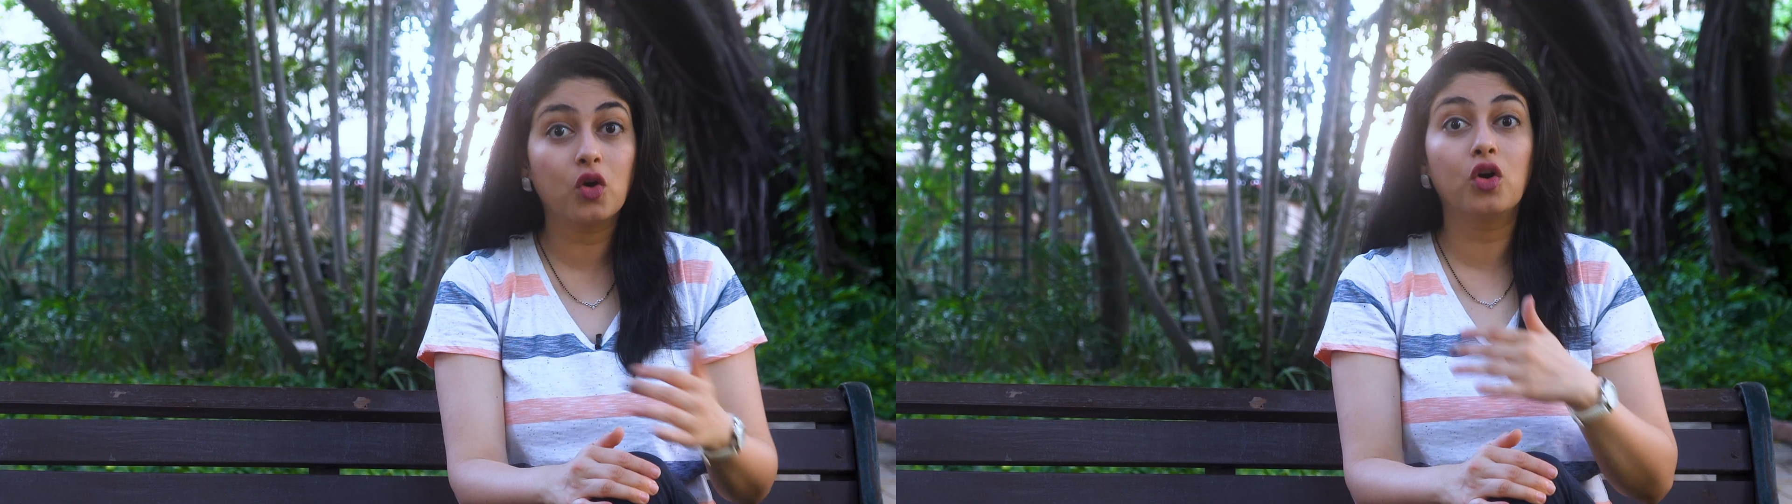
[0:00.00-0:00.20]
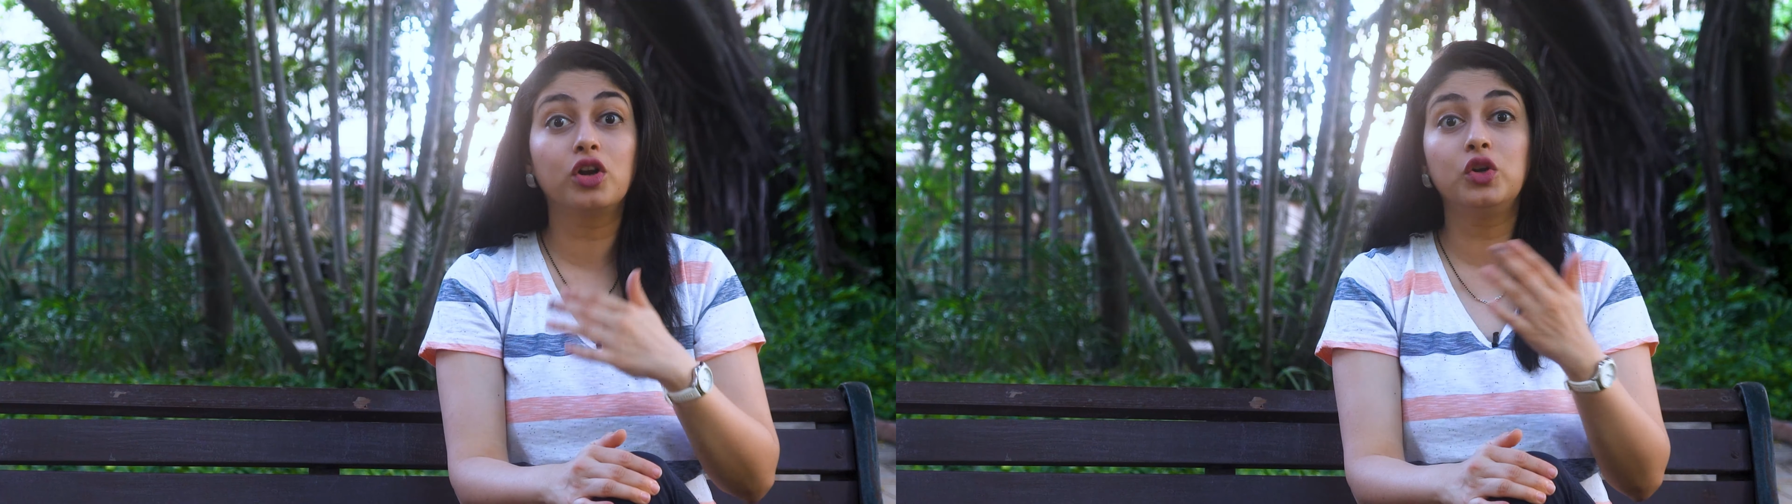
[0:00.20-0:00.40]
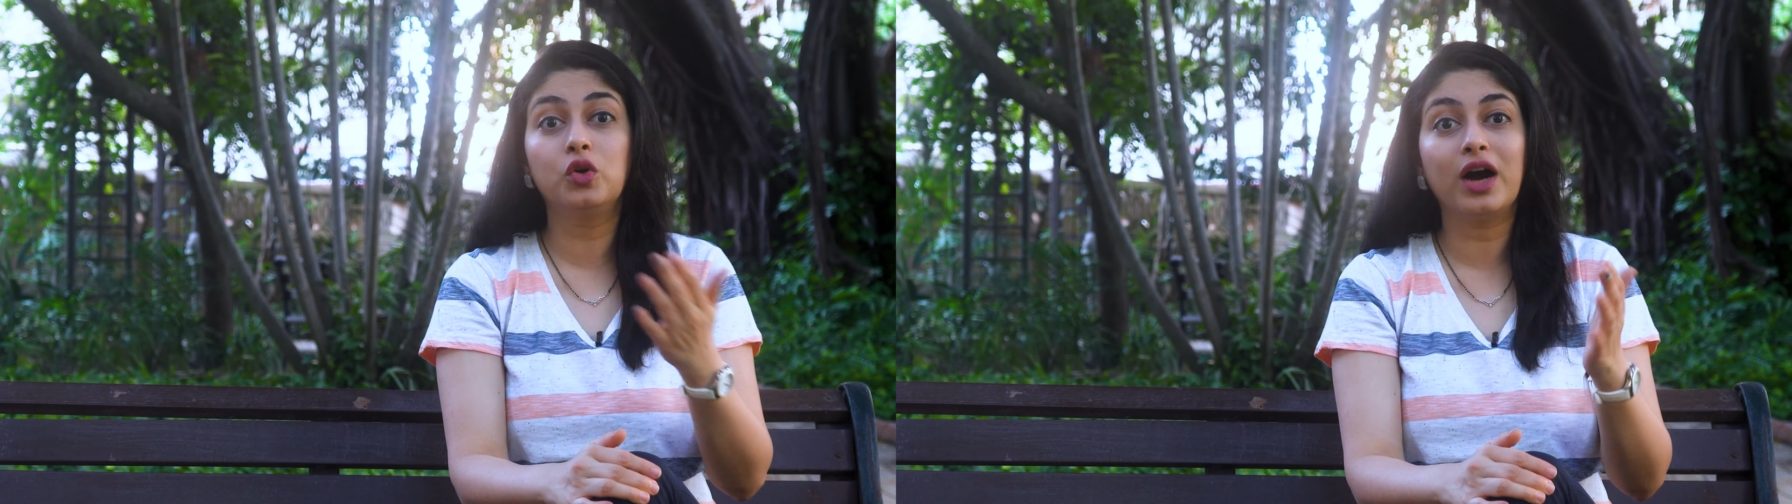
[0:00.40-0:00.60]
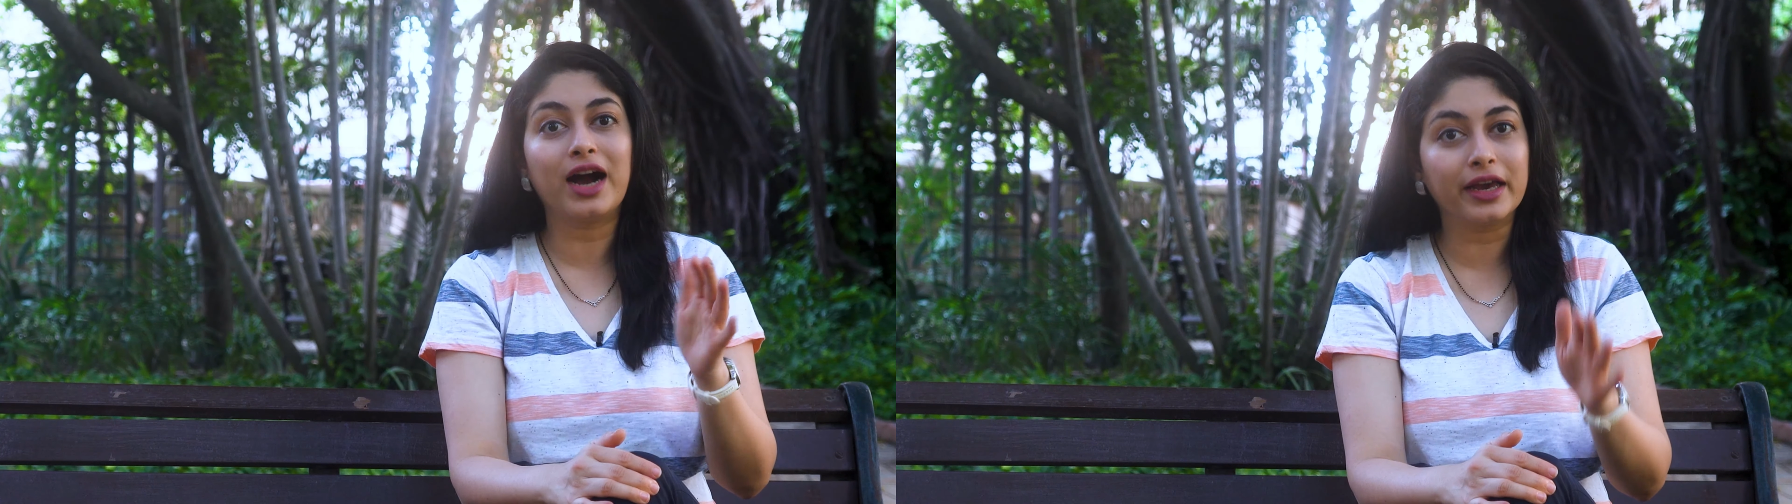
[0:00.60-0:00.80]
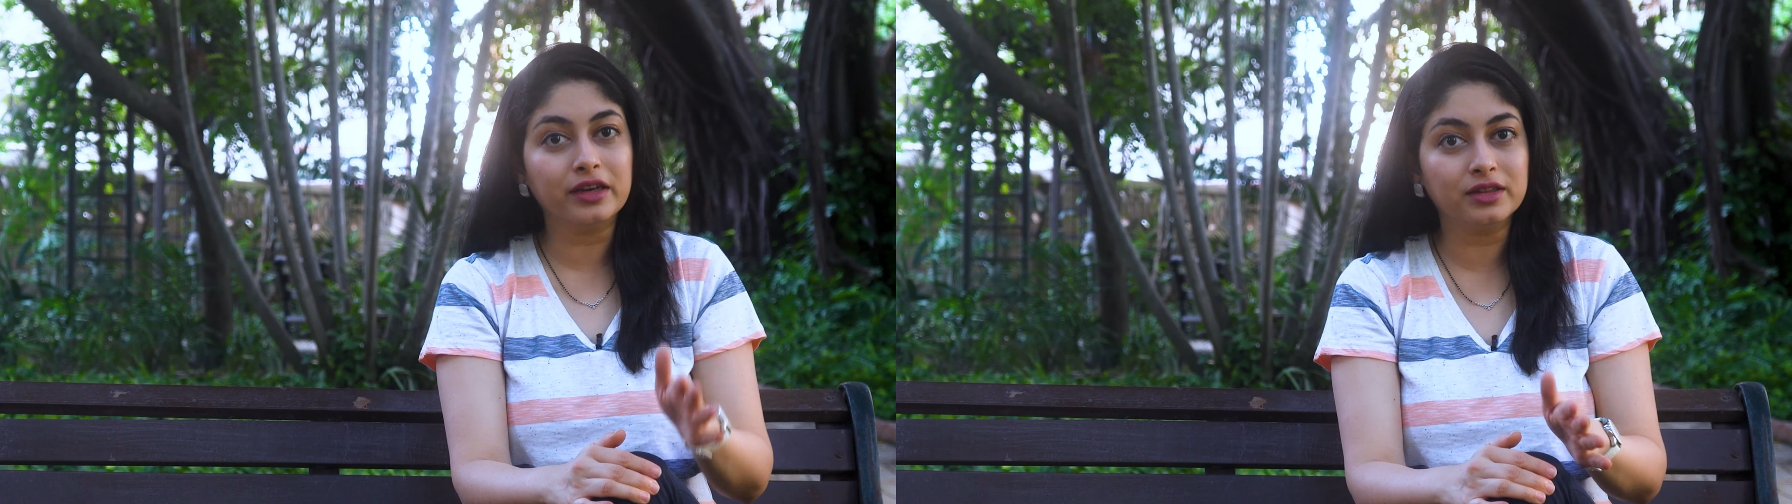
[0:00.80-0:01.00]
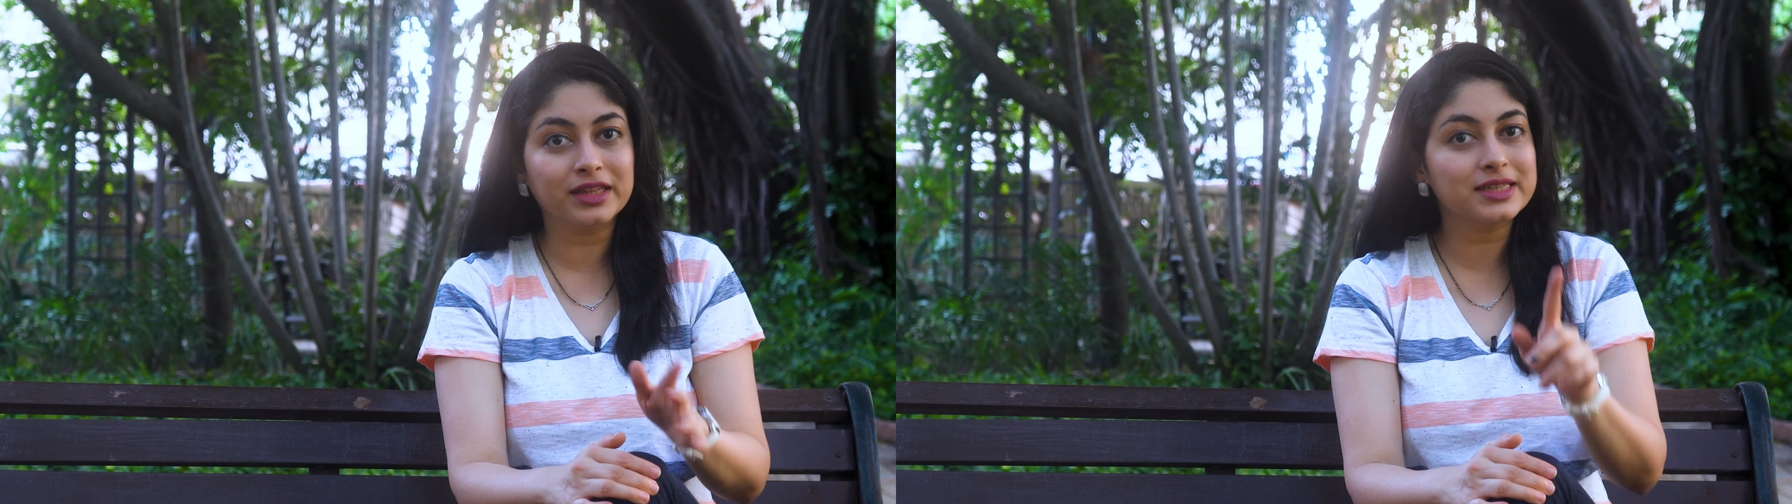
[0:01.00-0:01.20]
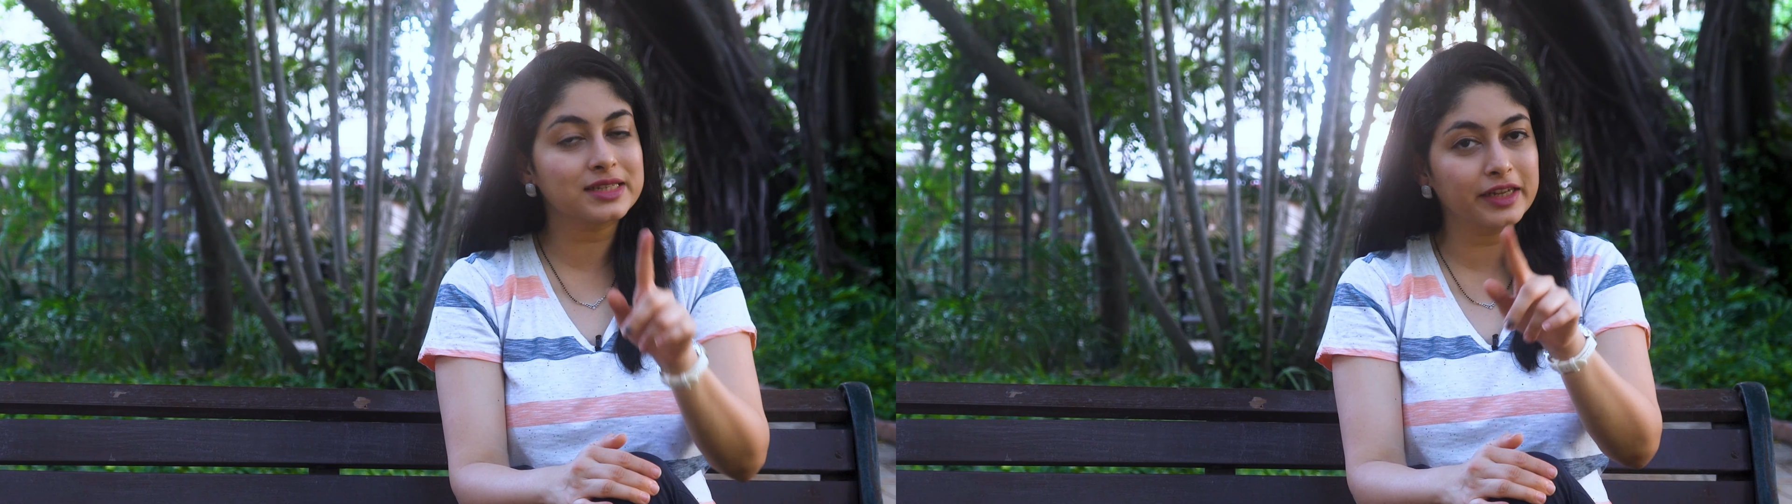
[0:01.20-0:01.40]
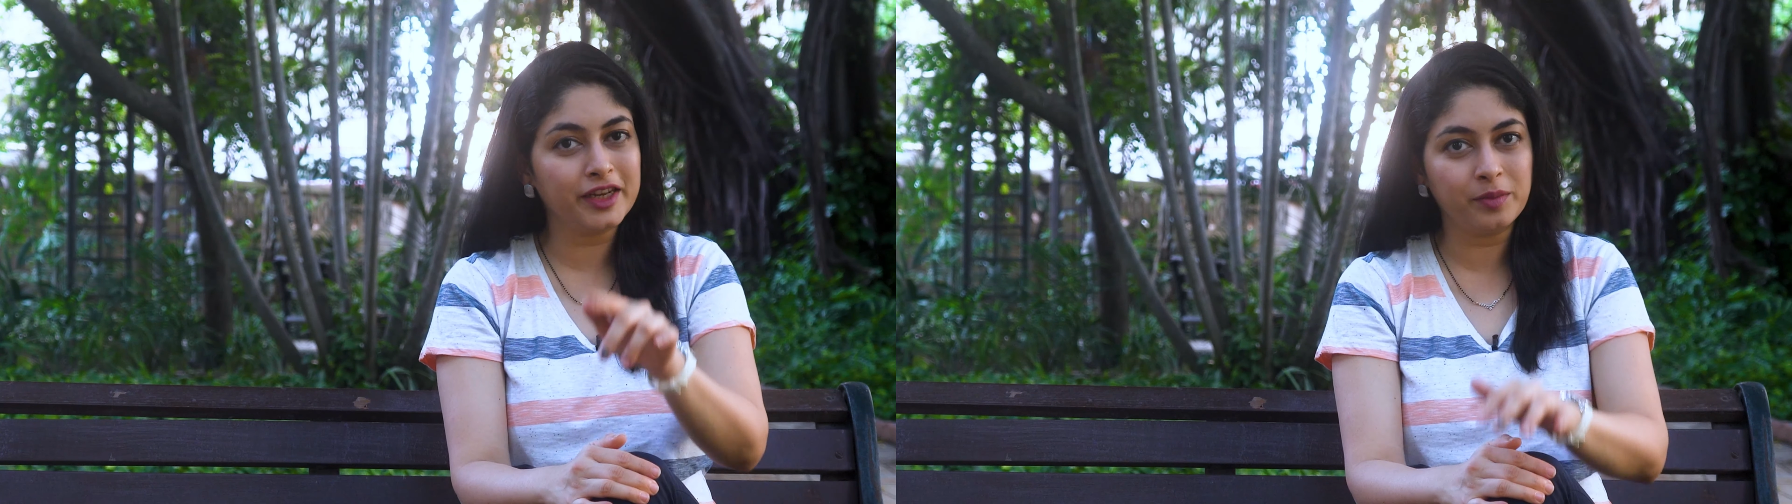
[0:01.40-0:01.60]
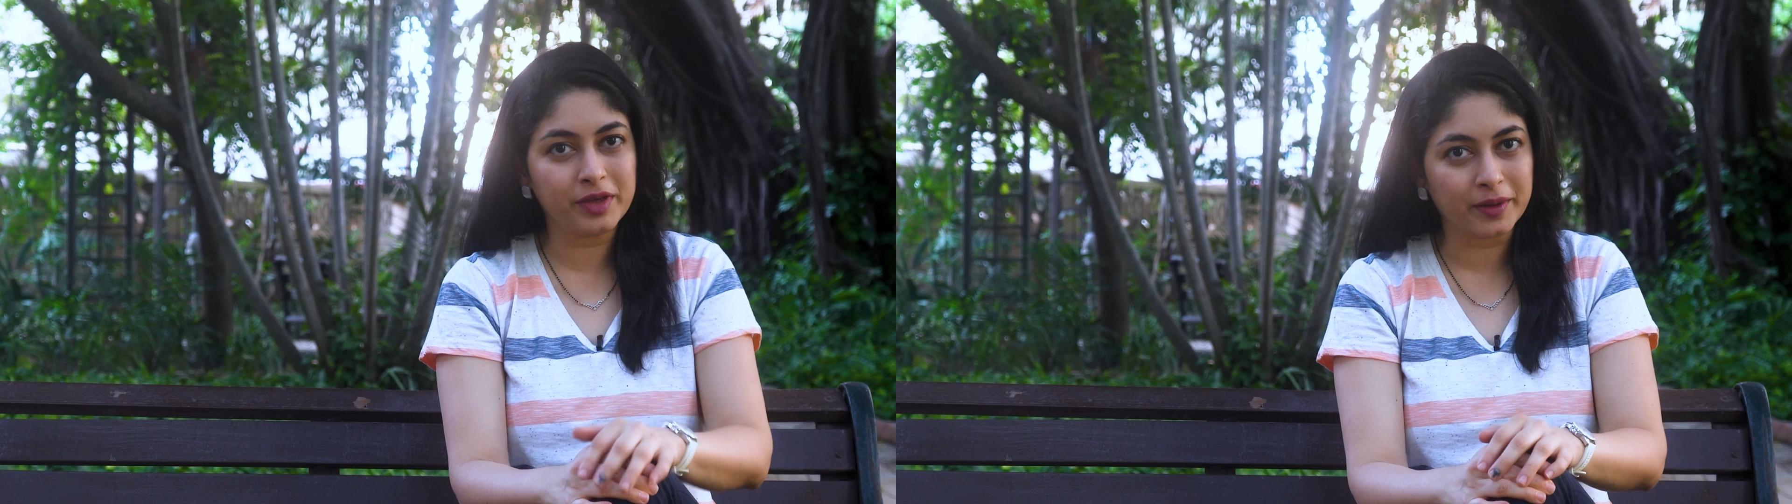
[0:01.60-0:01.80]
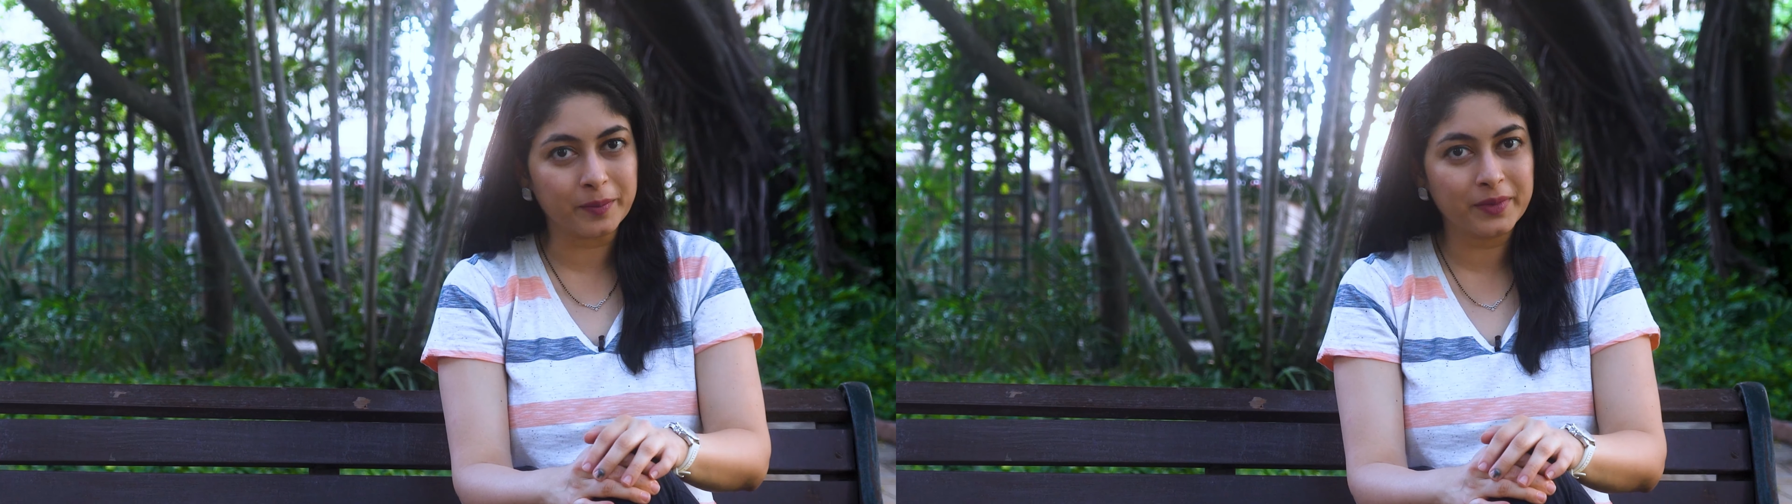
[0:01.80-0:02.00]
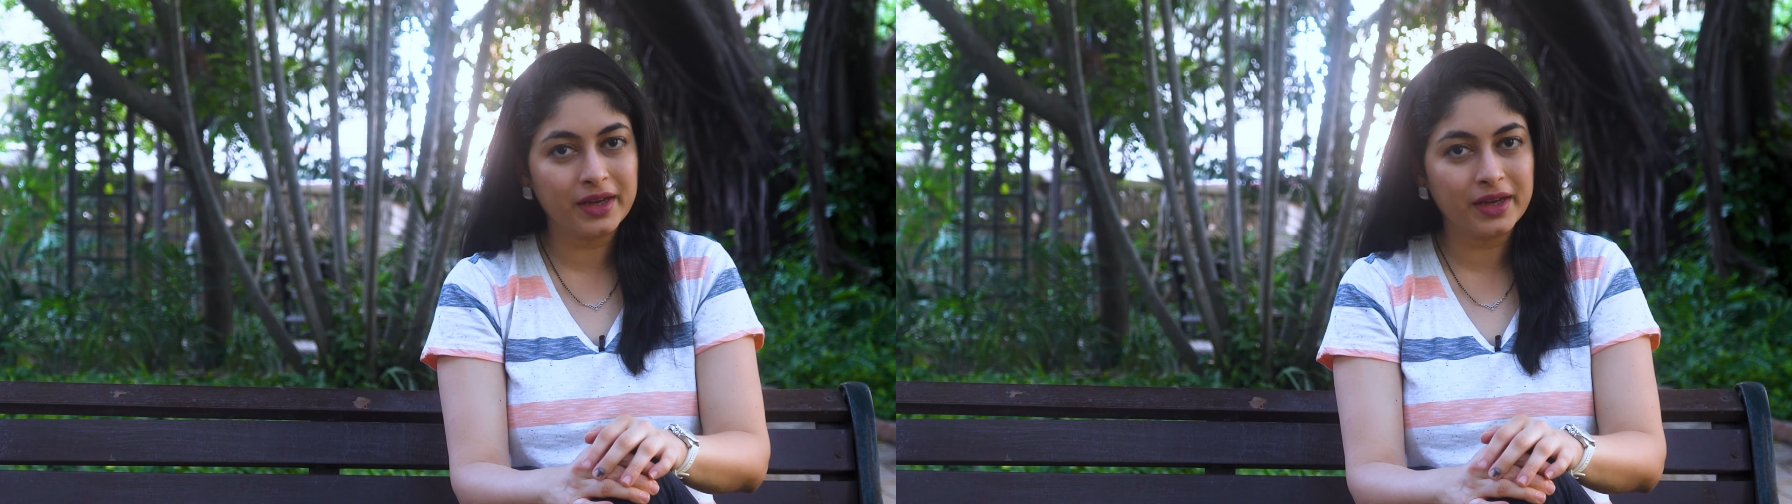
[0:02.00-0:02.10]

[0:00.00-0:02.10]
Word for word: or low iron, that's anemia.